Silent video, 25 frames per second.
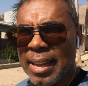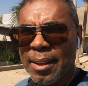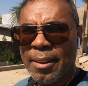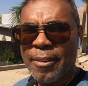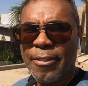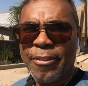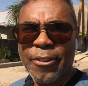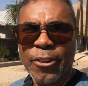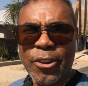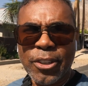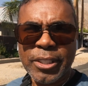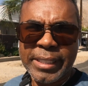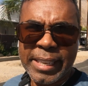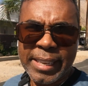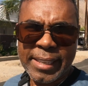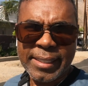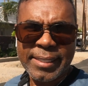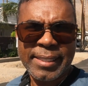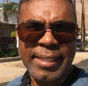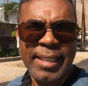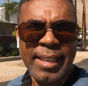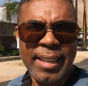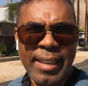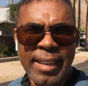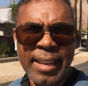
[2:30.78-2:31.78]

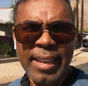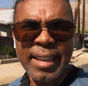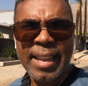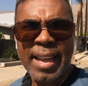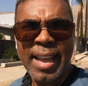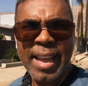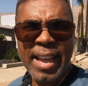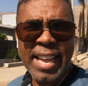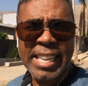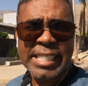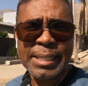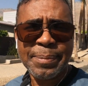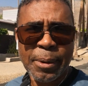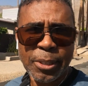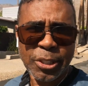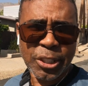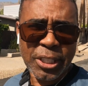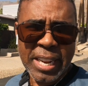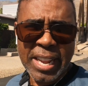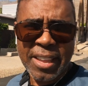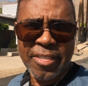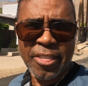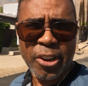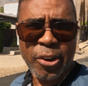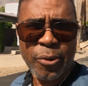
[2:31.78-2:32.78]
fullness,
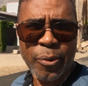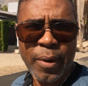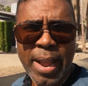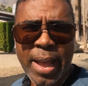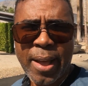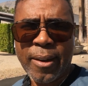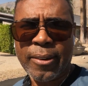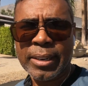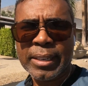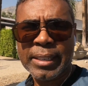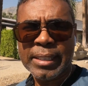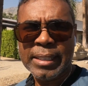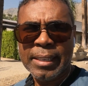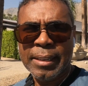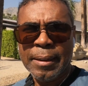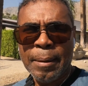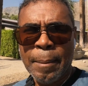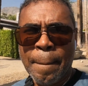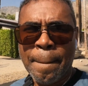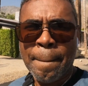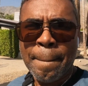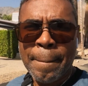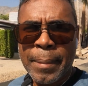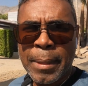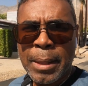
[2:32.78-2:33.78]
especially in the crown.
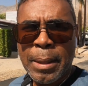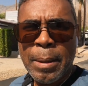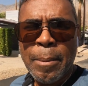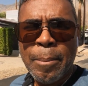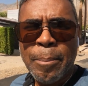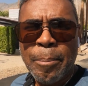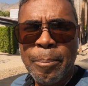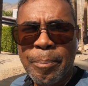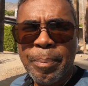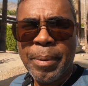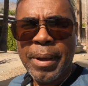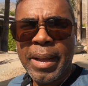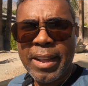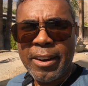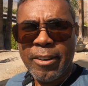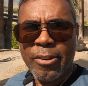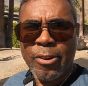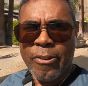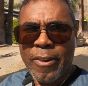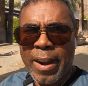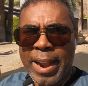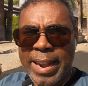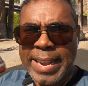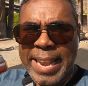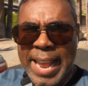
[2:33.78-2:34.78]

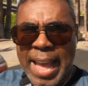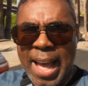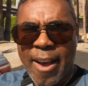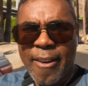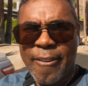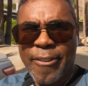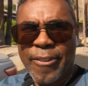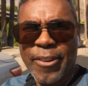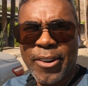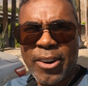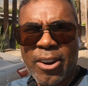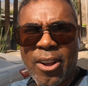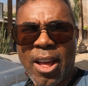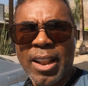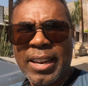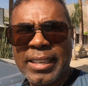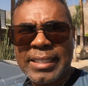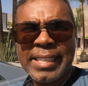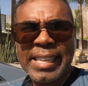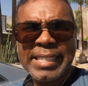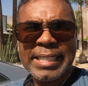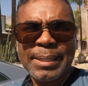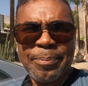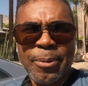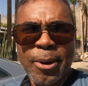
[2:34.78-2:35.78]
But right now, for all
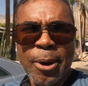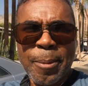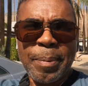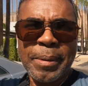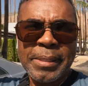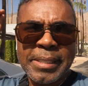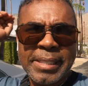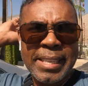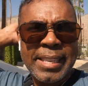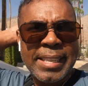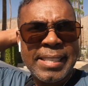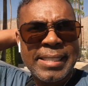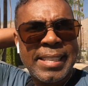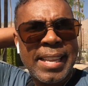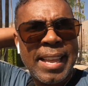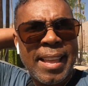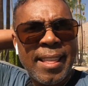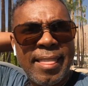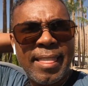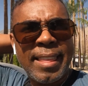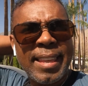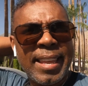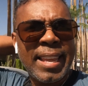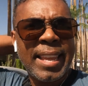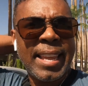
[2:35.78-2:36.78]
intents and purposes,
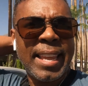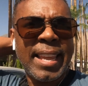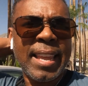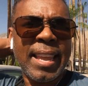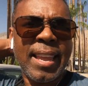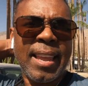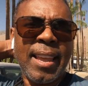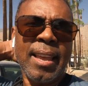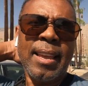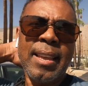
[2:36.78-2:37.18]
the